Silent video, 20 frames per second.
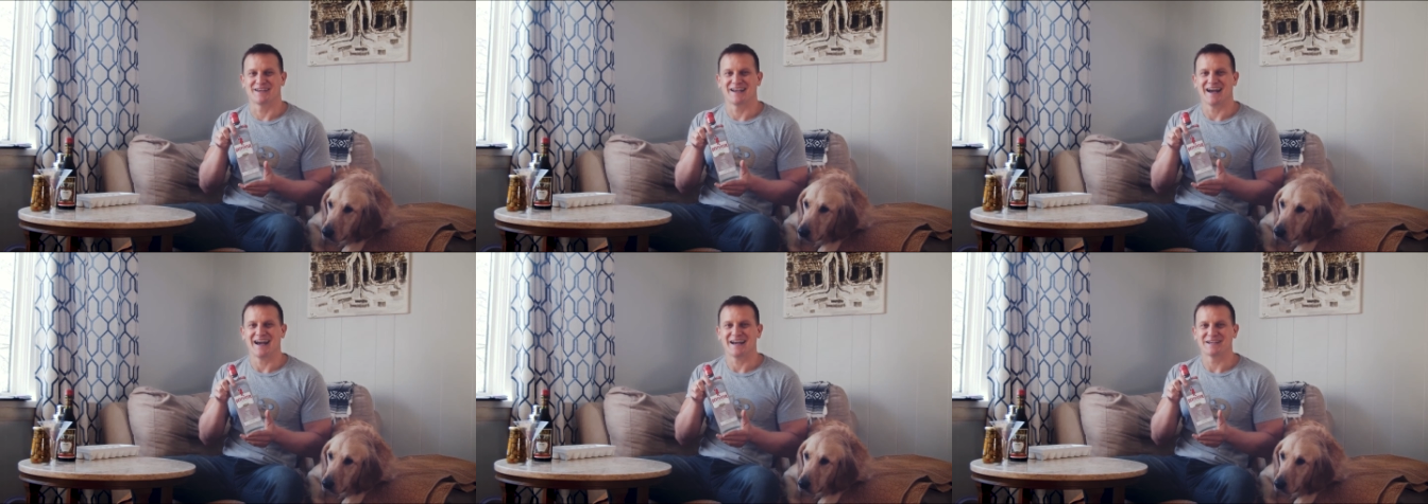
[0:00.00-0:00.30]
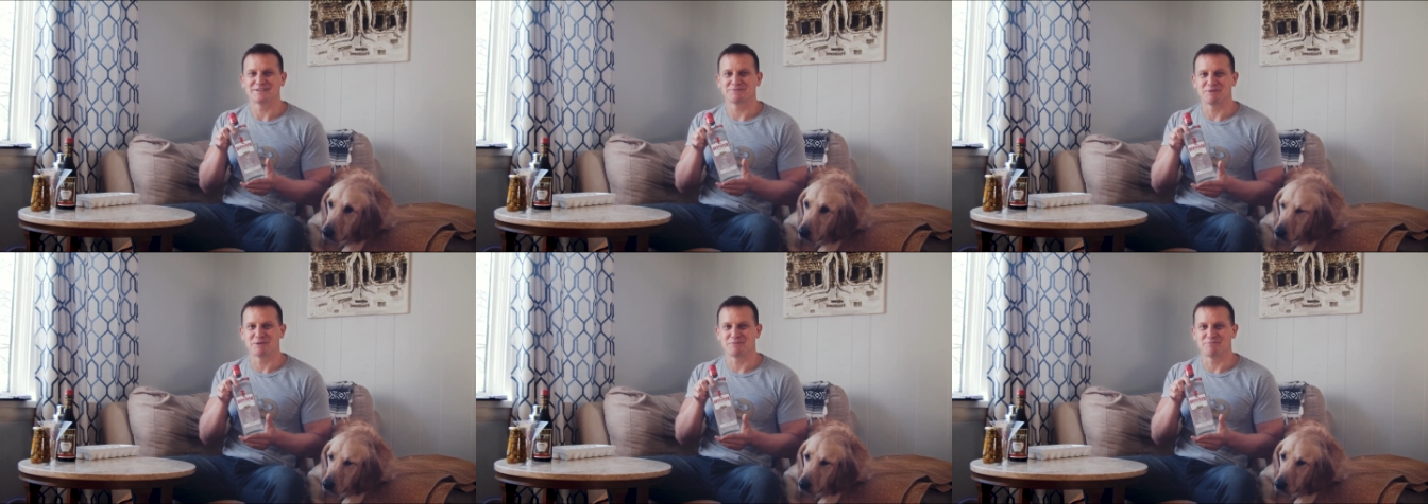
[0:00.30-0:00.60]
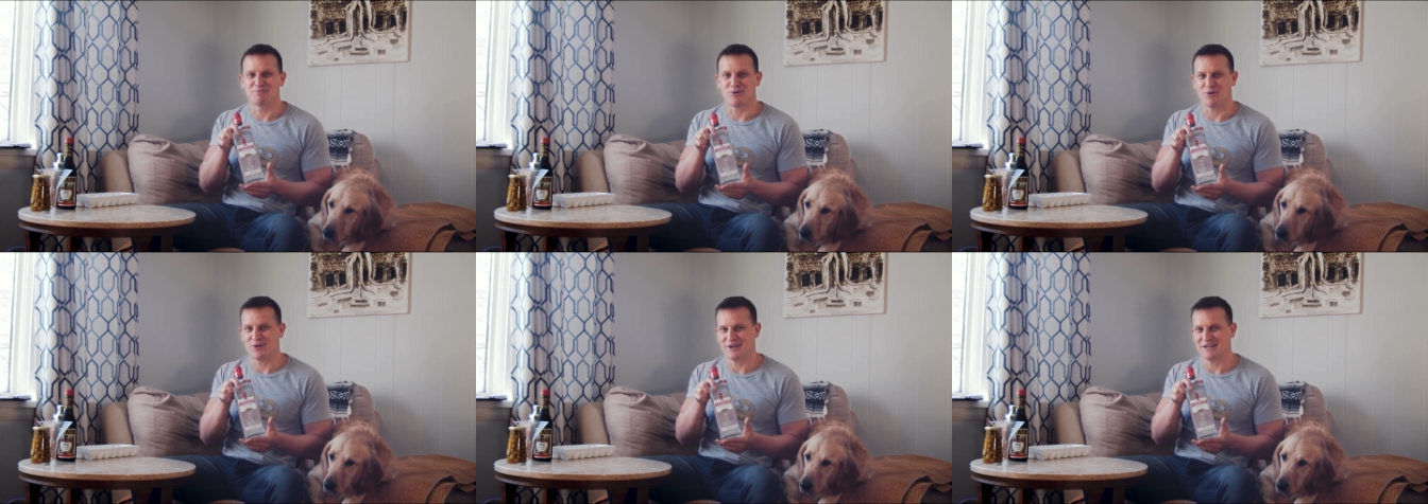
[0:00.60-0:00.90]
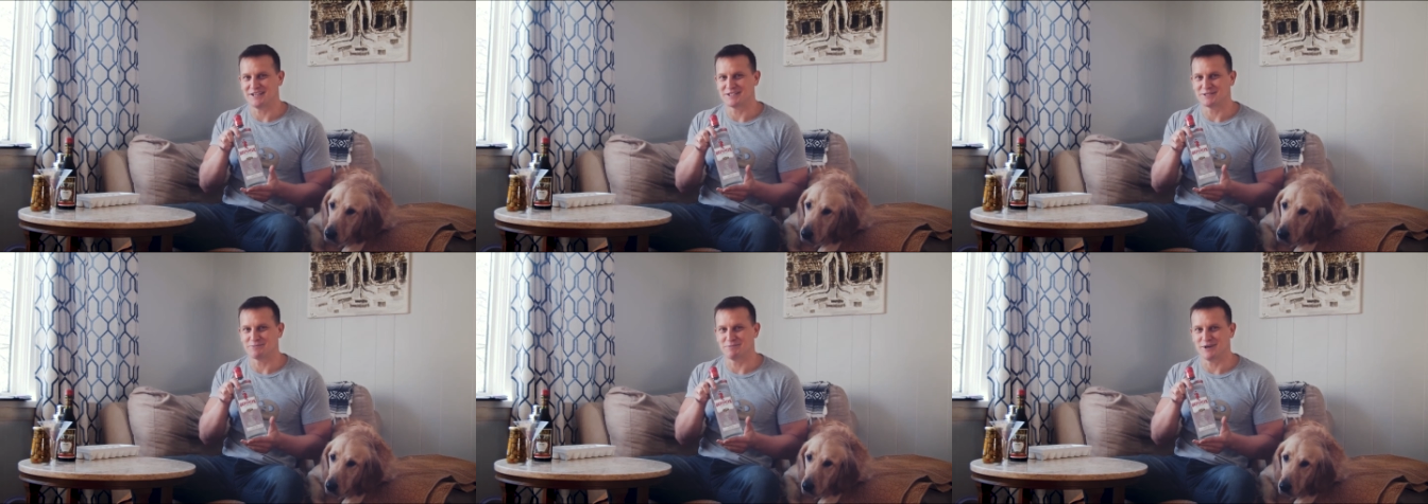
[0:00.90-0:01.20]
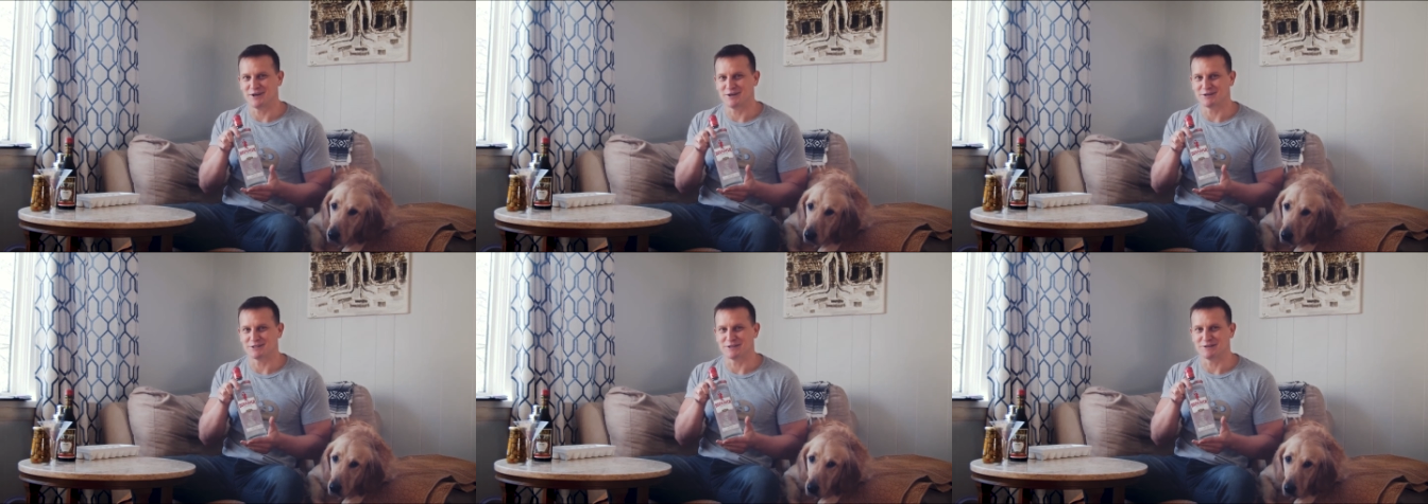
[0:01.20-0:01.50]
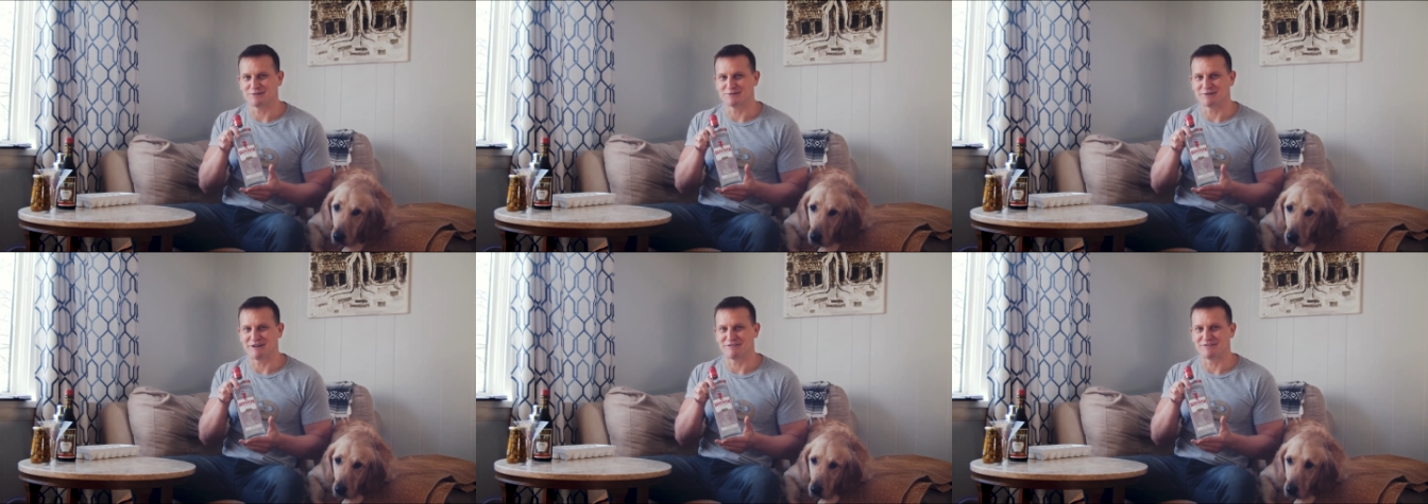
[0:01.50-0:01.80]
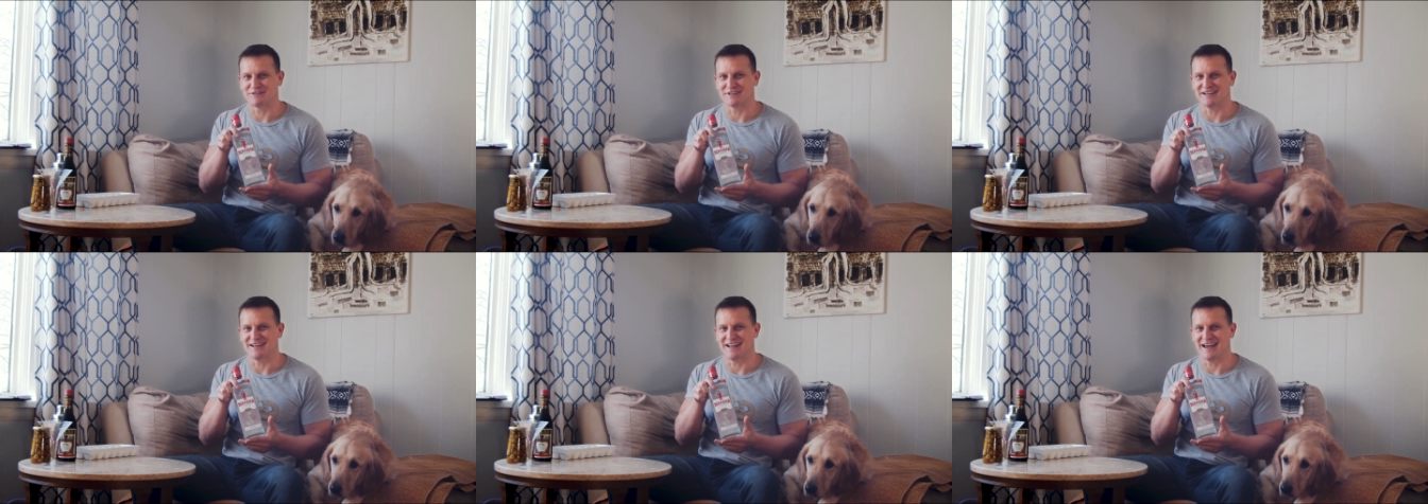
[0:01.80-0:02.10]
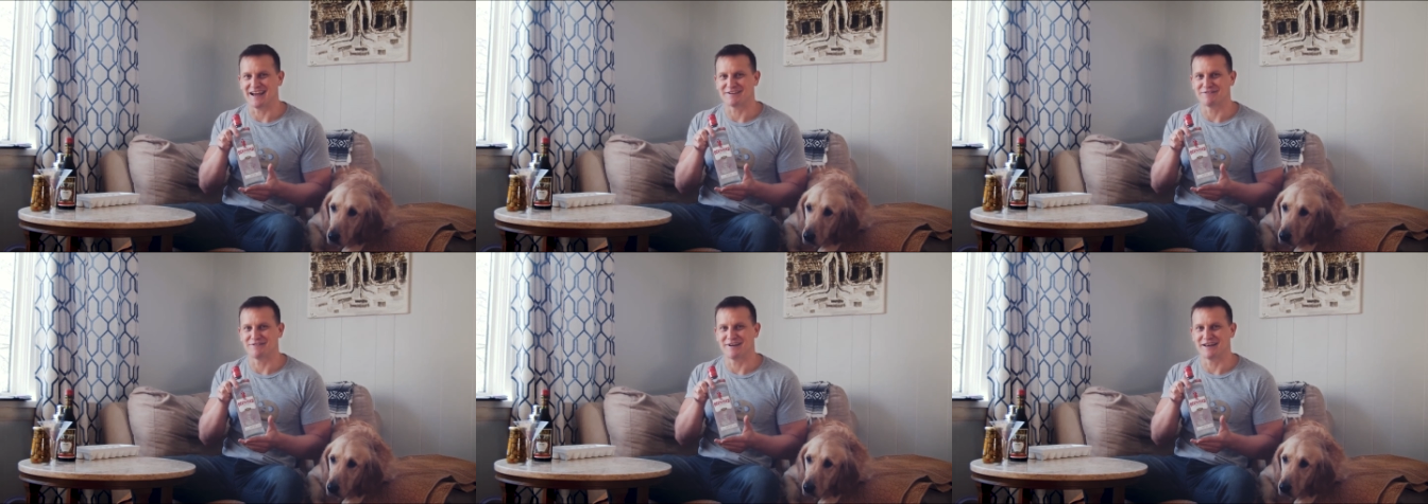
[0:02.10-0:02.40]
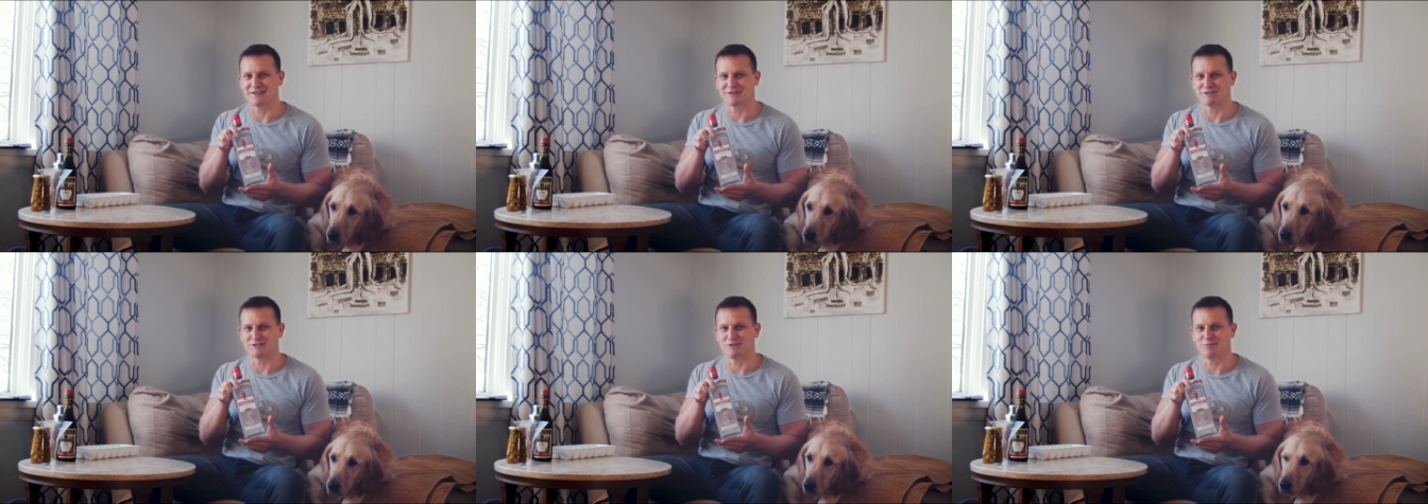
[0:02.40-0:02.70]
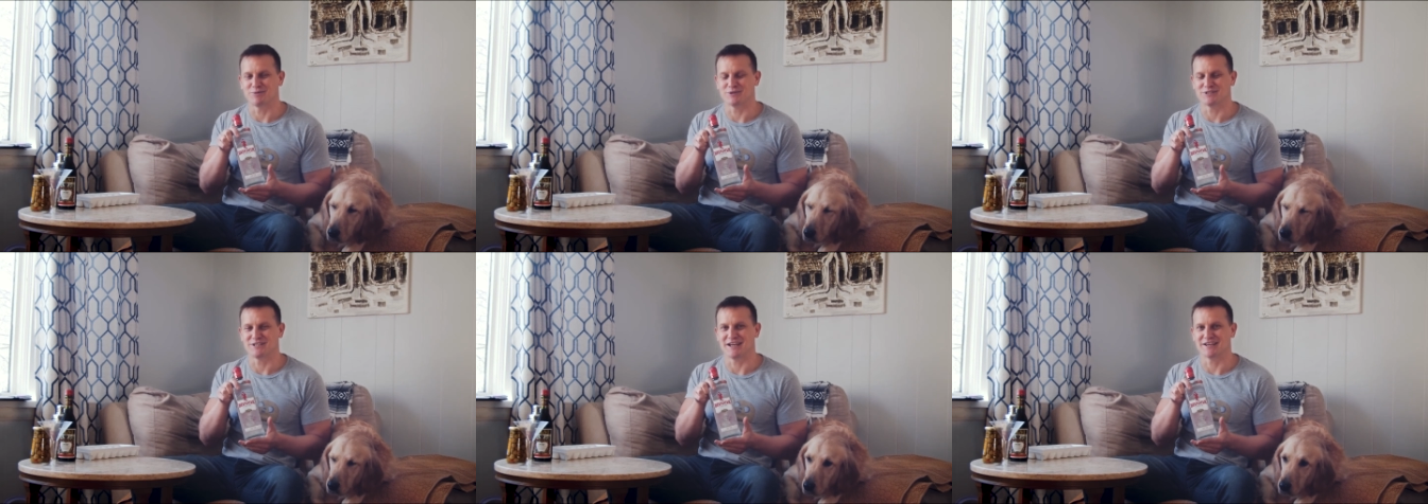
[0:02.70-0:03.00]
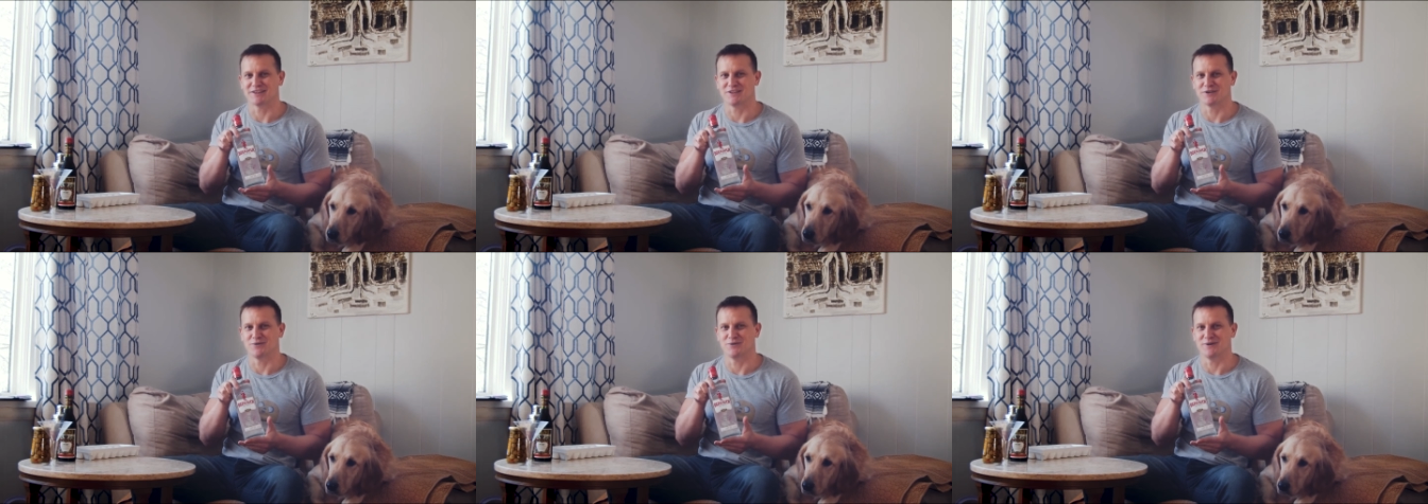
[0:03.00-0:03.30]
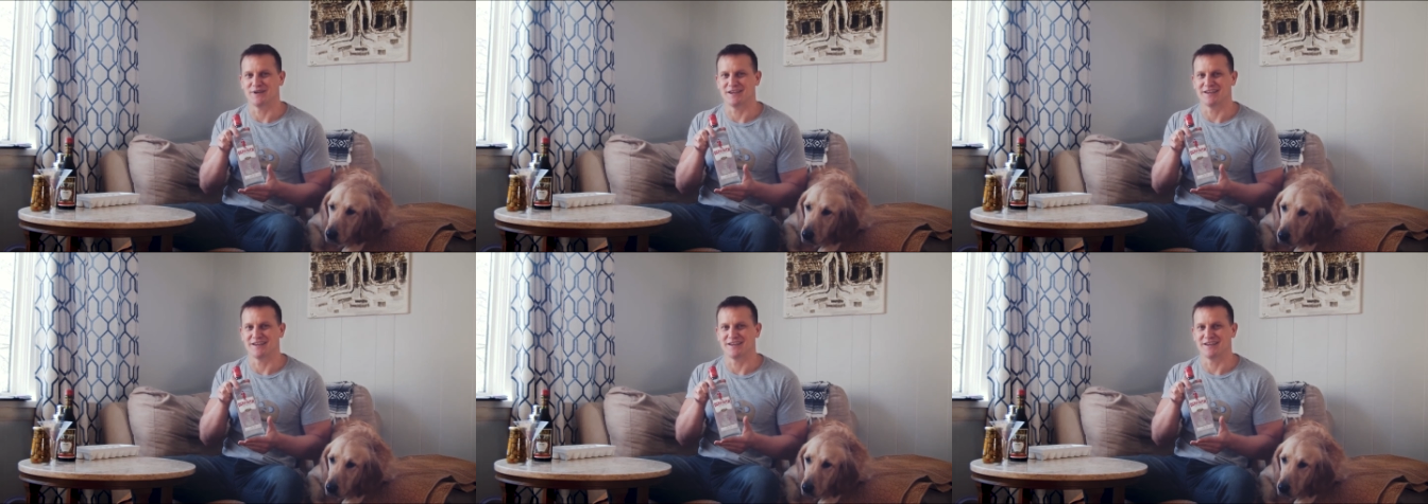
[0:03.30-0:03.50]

for guys with pointy spears and ruffly neck feathers who protect the